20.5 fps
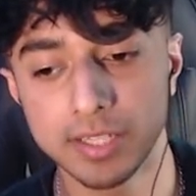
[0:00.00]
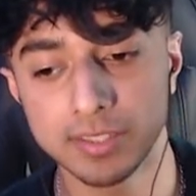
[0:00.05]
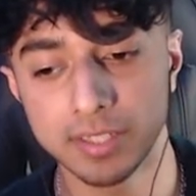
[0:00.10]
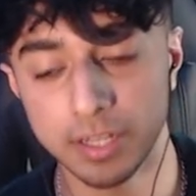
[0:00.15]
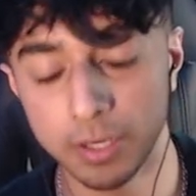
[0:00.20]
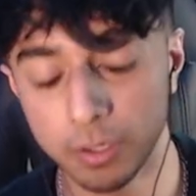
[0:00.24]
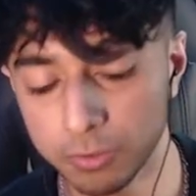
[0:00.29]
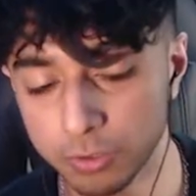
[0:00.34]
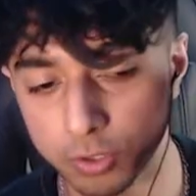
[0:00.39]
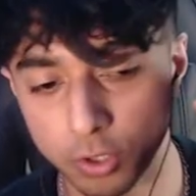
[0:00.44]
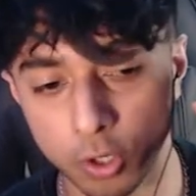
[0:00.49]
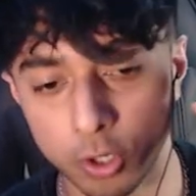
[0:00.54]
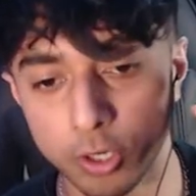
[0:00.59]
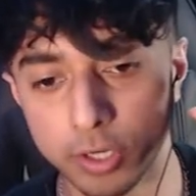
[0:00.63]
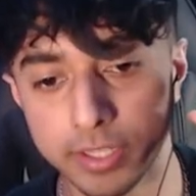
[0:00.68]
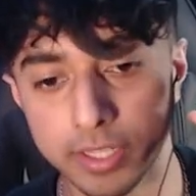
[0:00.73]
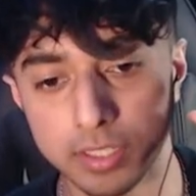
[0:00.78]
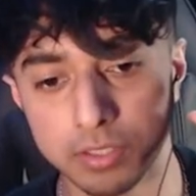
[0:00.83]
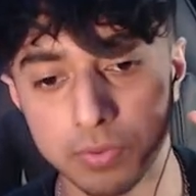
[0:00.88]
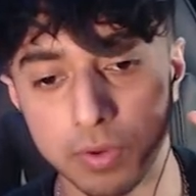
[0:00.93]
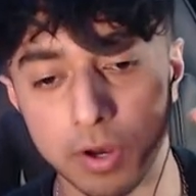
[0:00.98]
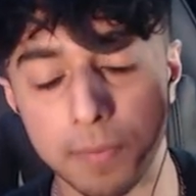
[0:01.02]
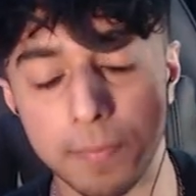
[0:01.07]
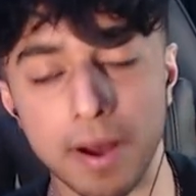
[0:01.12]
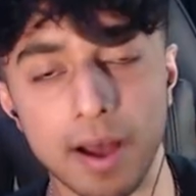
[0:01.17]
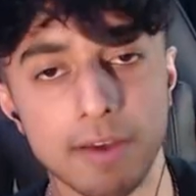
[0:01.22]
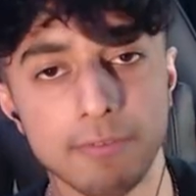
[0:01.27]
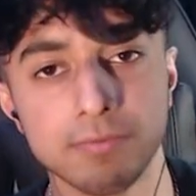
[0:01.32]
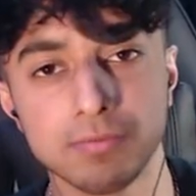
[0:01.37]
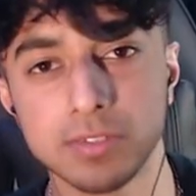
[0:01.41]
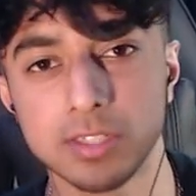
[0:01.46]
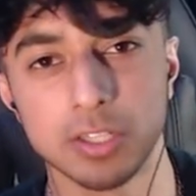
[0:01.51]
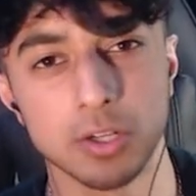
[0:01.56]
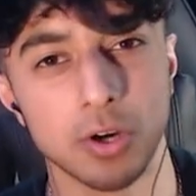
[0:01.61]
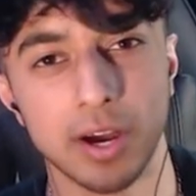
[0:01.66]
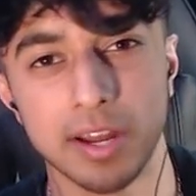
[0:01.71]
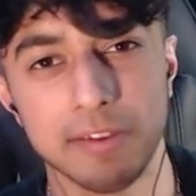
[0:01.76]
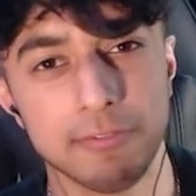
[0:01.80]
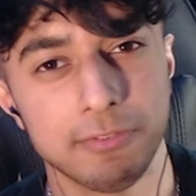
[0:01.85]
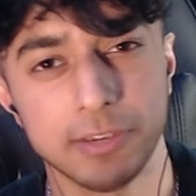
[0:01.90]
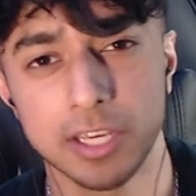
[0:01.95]
And I also heard it as well, but I, you know,
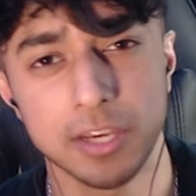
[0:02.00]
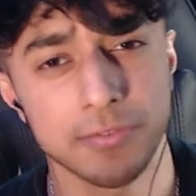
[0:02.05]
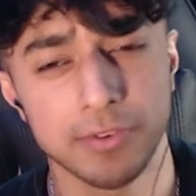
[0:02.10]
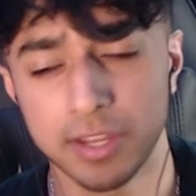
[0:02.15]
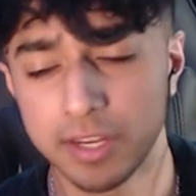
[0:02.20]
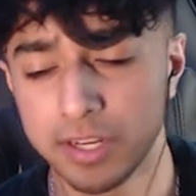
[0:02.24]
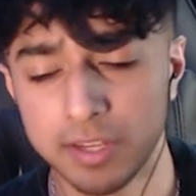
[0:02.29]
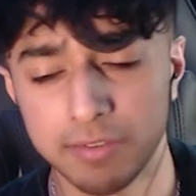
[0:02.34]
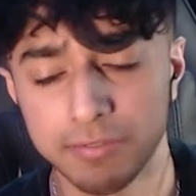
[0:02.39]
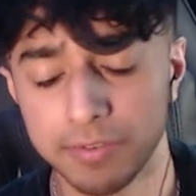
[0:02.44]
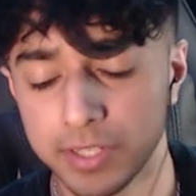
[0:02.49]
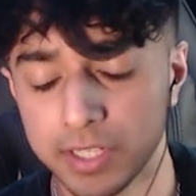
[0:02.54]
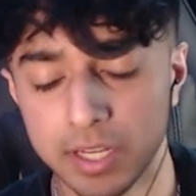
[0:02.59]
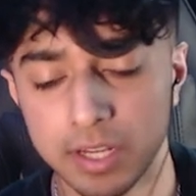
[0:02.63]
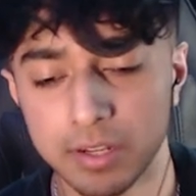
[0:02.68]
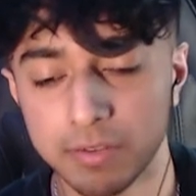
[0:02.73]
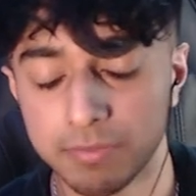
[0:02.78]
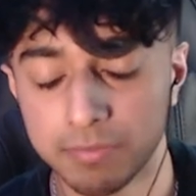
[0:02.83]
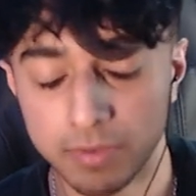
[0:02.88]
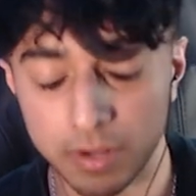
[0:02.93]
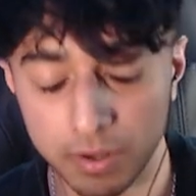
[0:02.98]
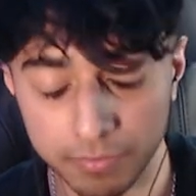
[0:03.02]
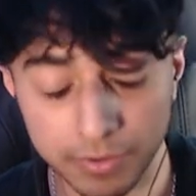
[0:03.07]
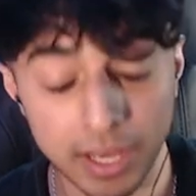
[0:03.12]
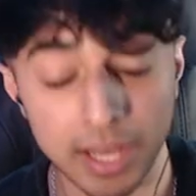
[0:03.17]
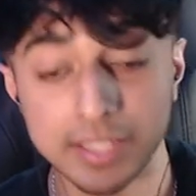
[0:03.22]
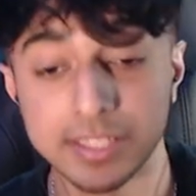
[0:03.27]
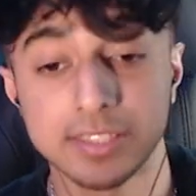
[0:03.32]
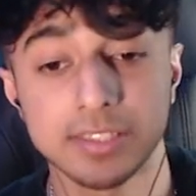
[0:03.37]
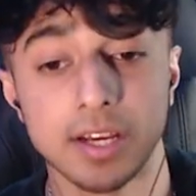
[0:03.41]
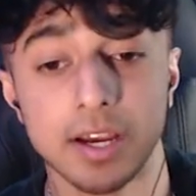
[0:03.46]
I didn't think of anything of it at the